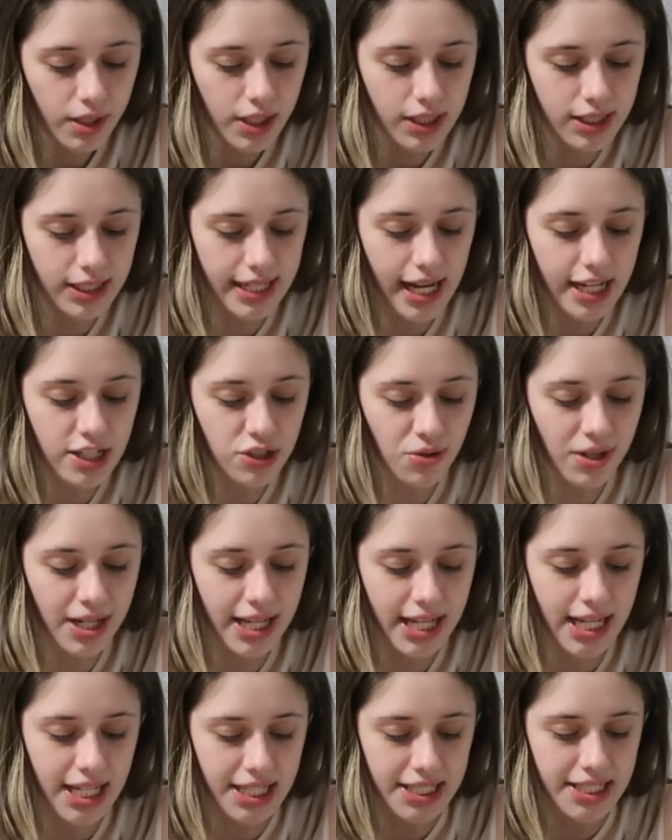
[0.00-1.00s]
And the next one
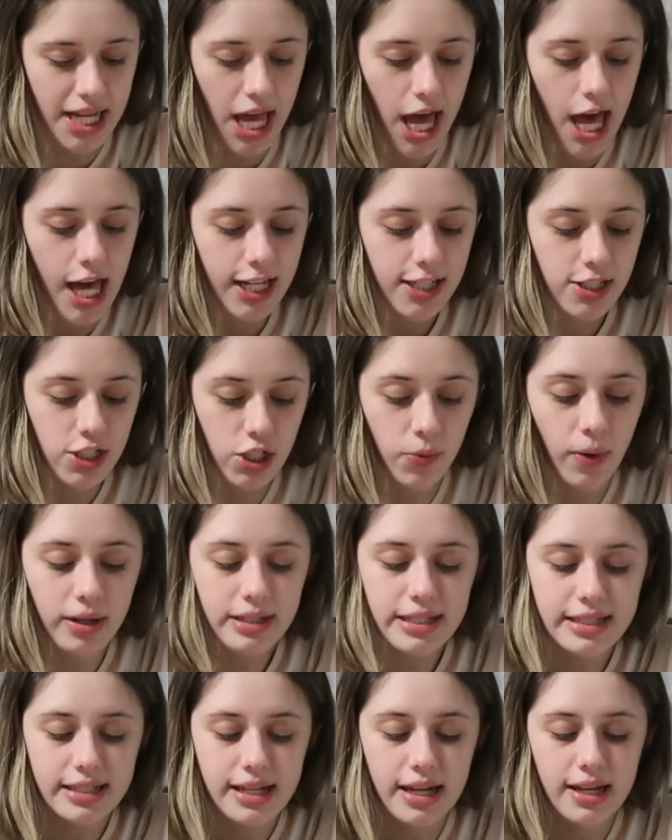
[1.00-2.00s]
is do you want
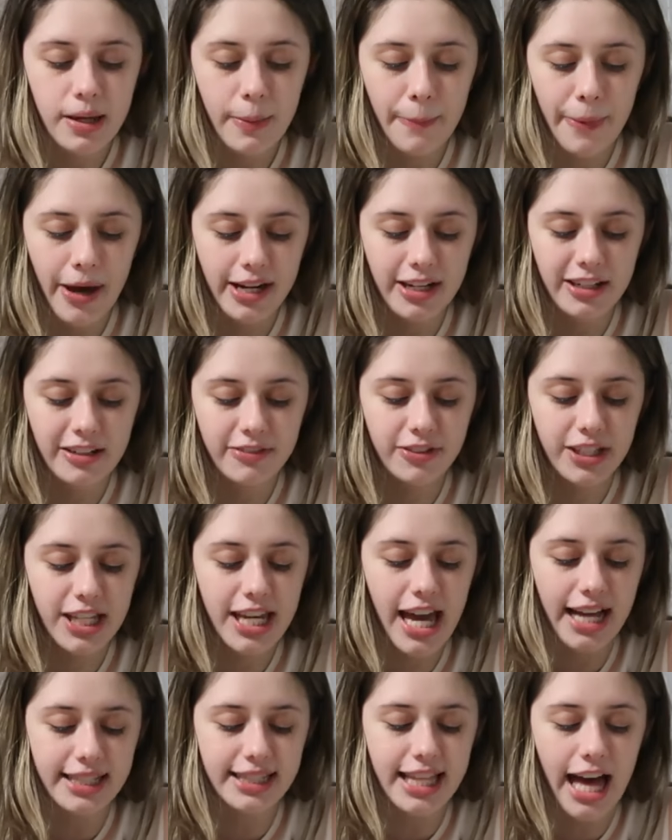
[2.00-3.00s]
to skate
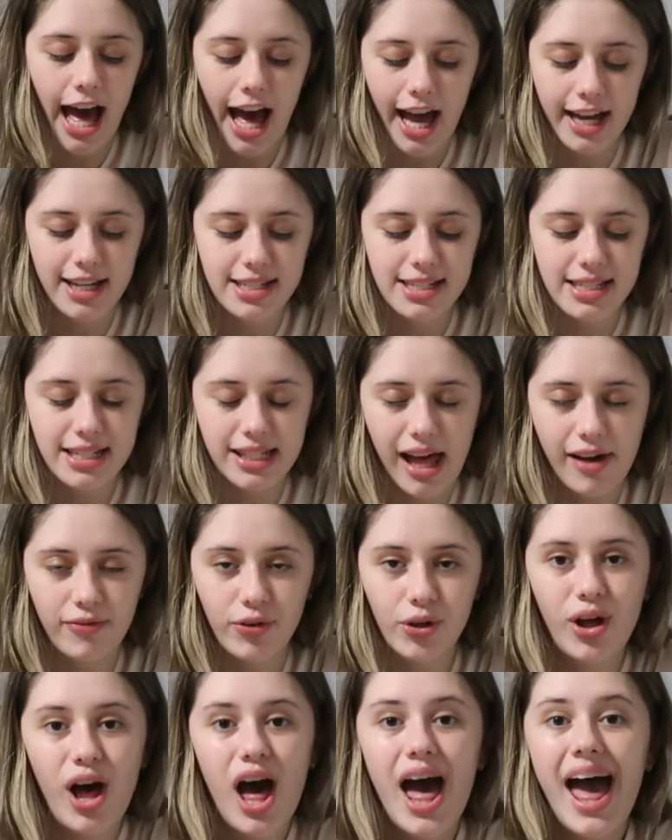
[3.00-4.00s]
competitively at the highest
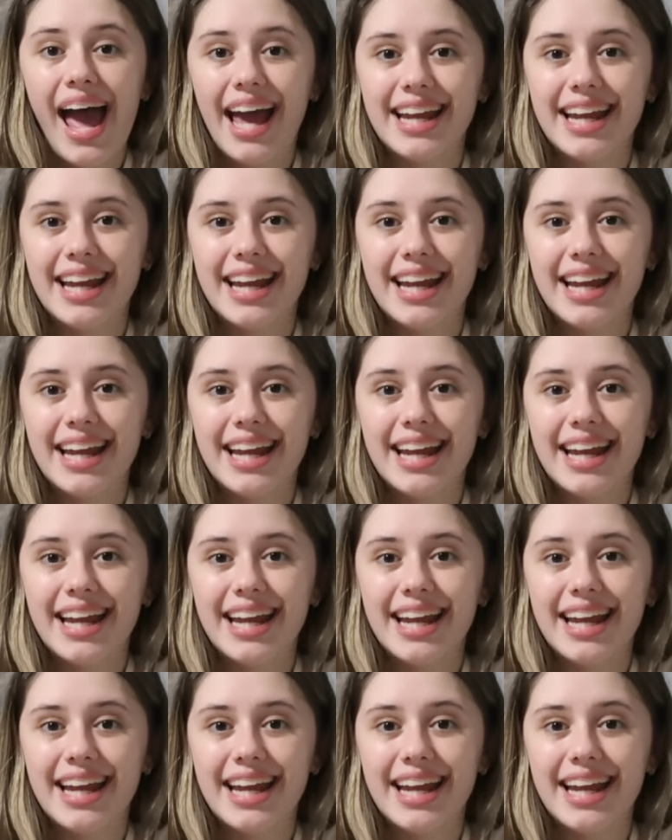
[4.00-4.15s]
level?